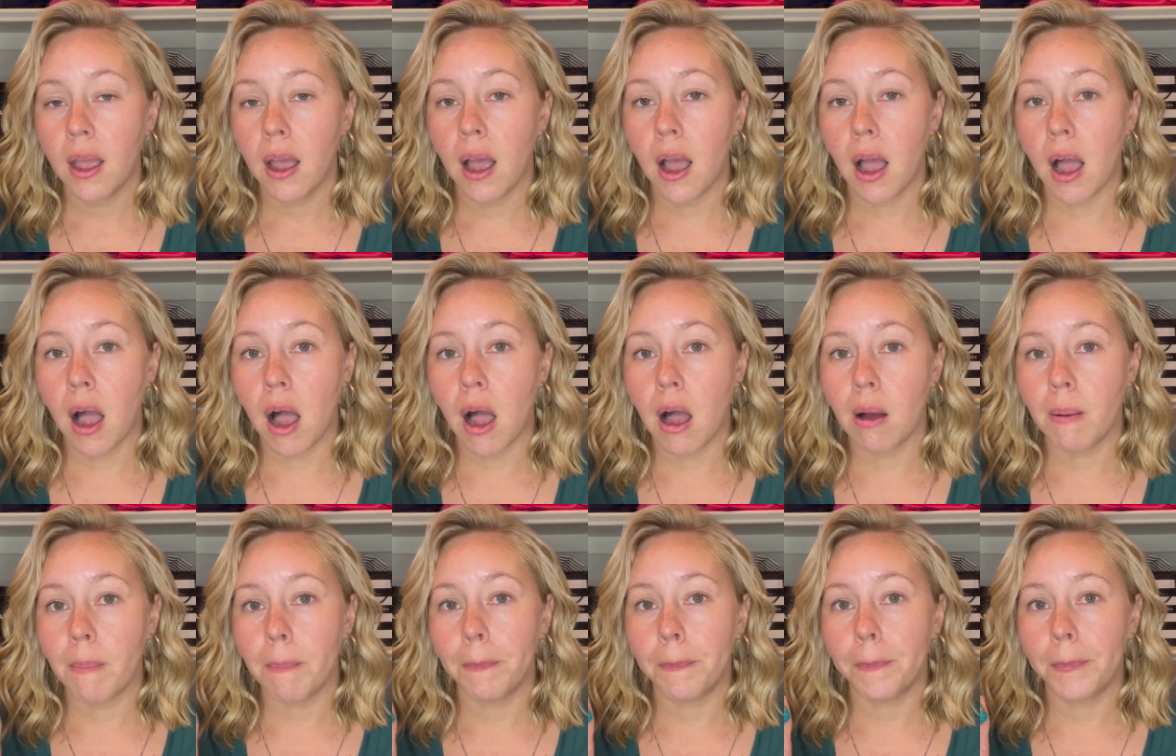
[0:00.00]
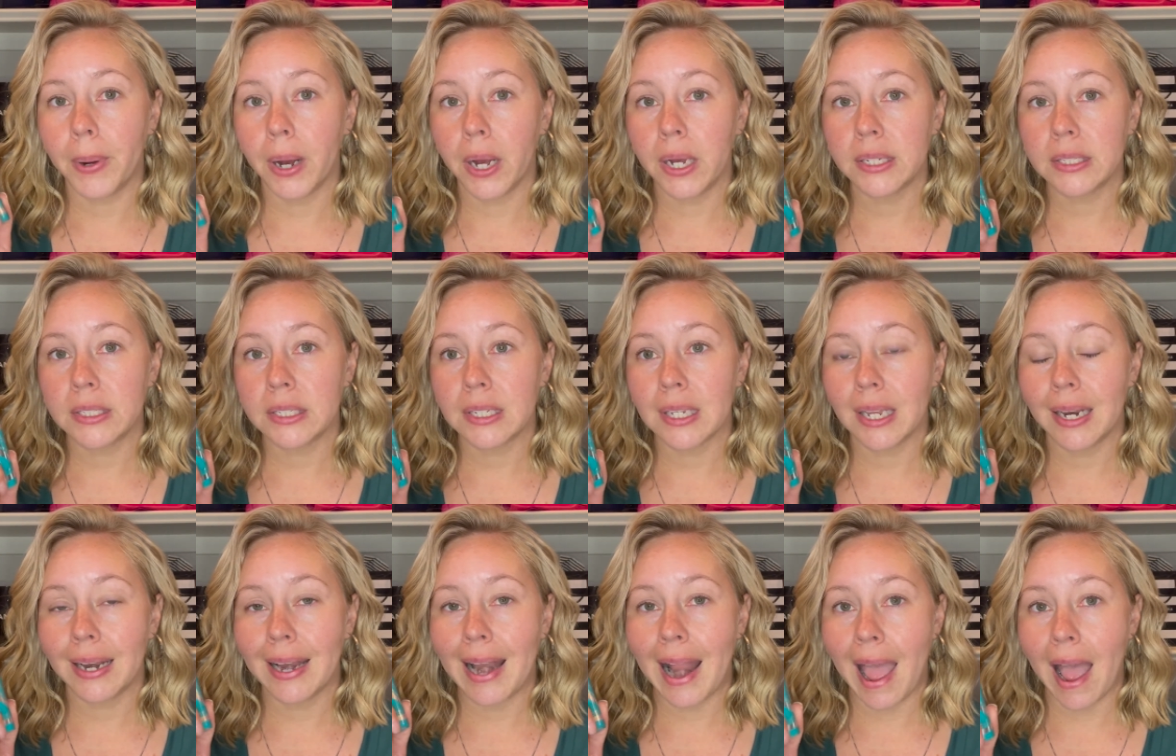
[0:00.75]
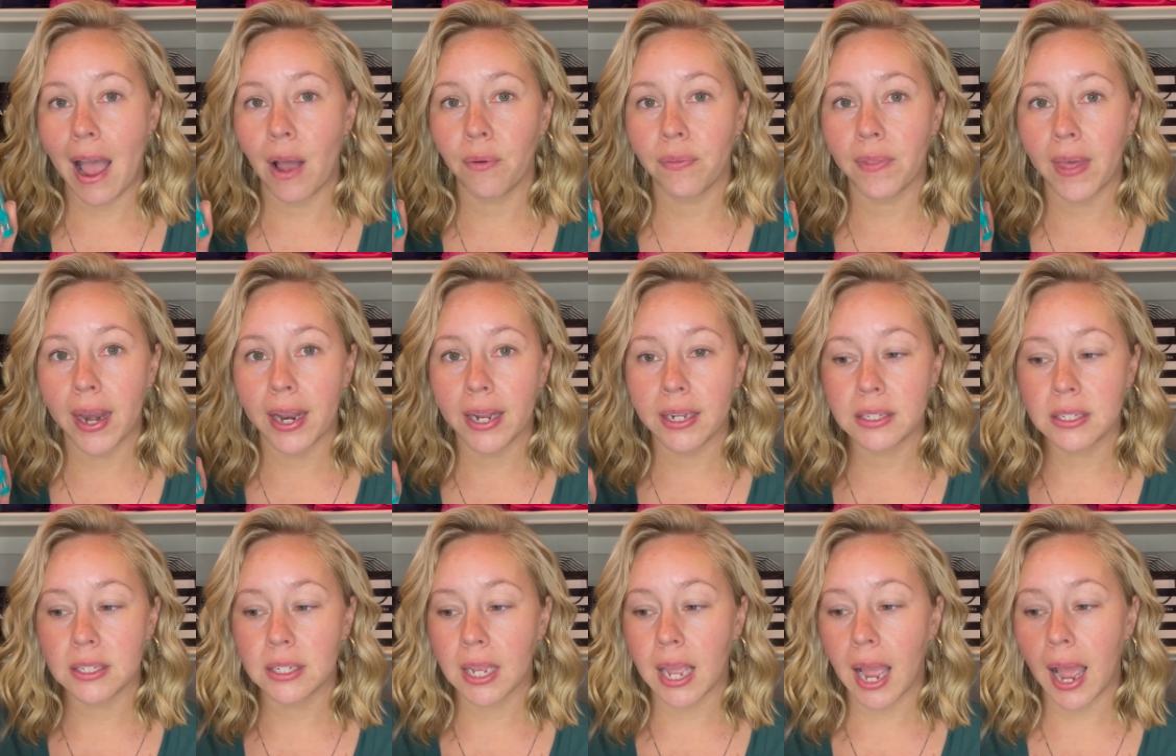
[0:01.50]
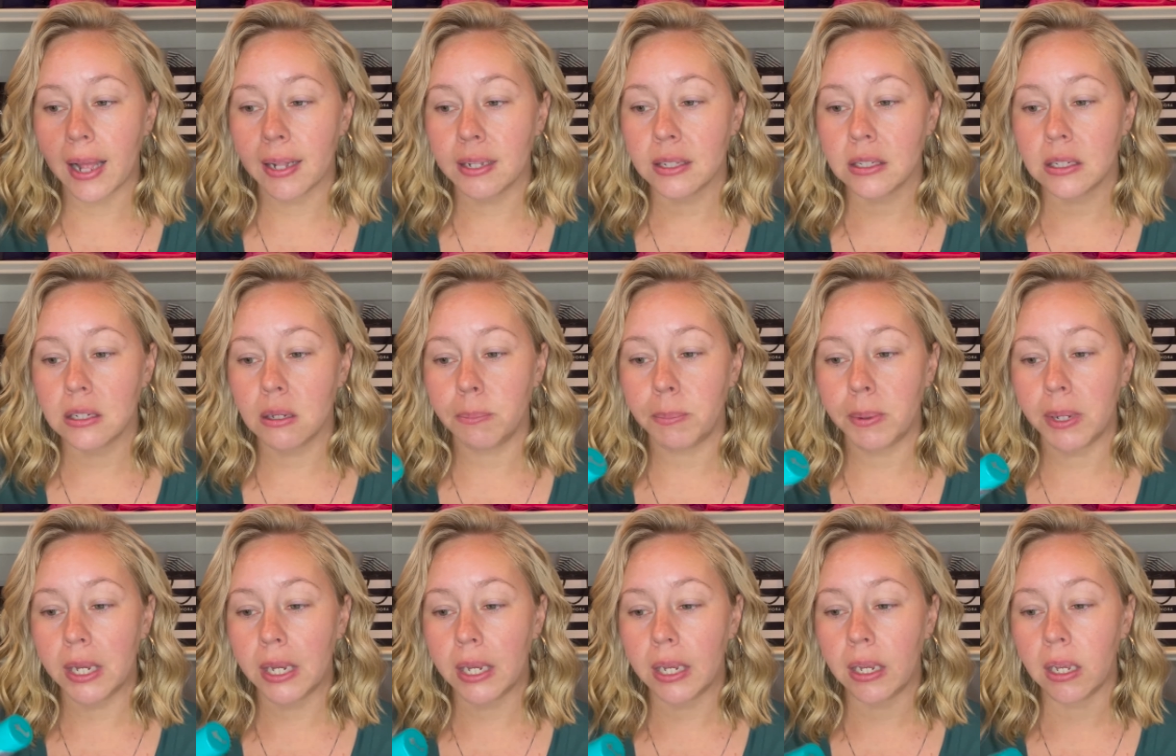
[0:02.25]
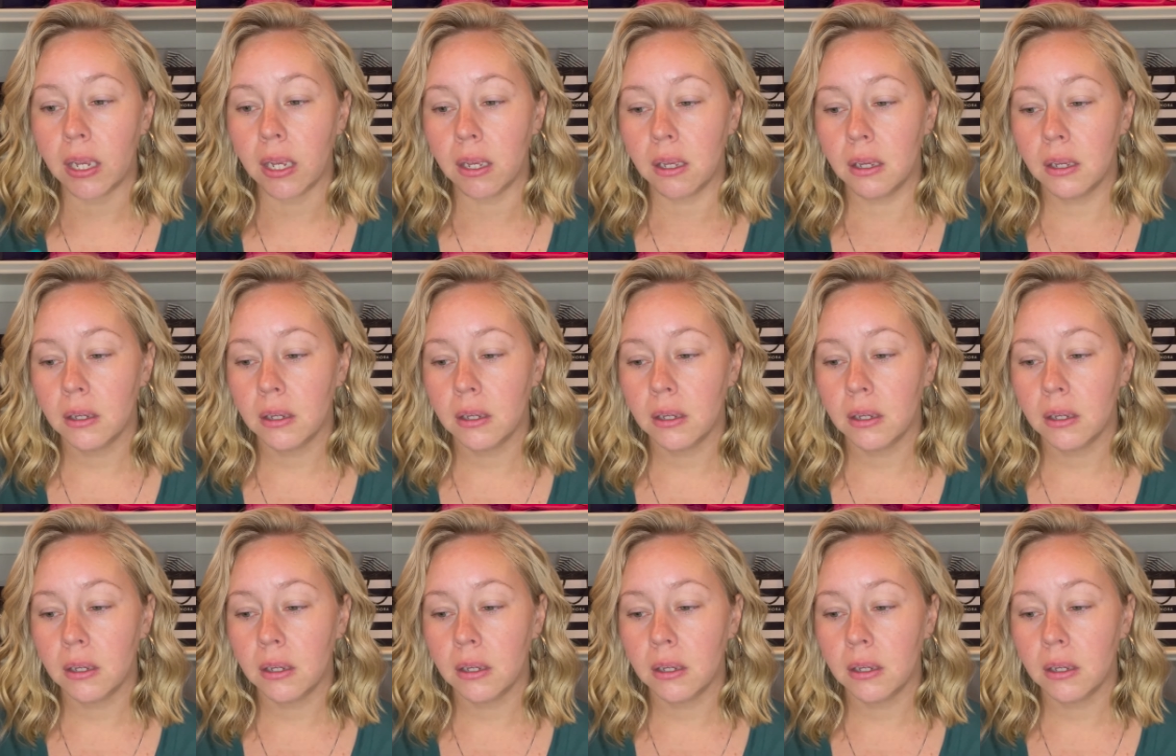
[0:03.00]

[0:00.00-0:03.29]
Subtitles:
But now that it's gotten to be